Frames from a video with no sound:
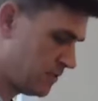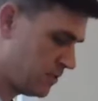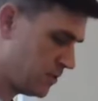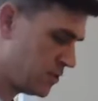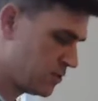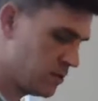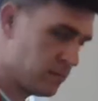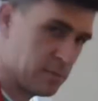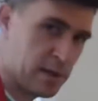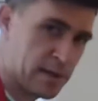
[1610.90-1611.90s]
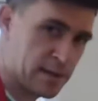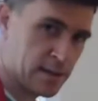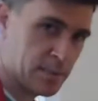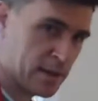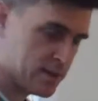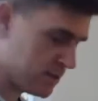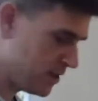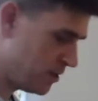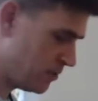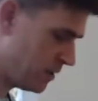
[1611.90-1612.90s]
Got a story about pancake pans I'll
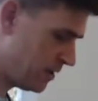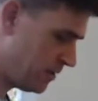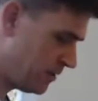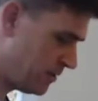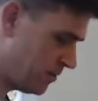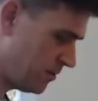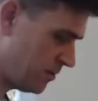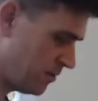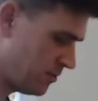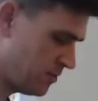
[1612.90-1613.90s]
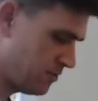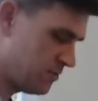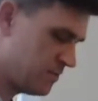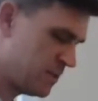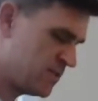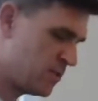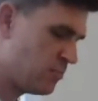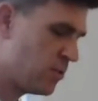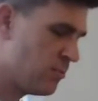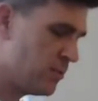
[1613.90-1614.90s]
tell you one day. It's not
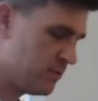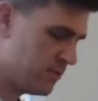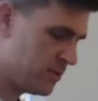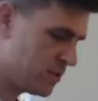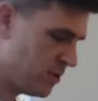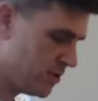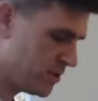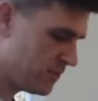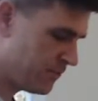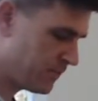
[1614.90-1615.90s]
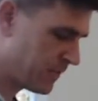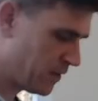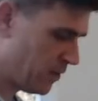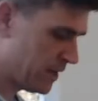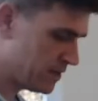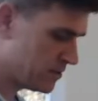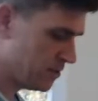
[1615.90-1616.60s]
appropriate for this class. Alright.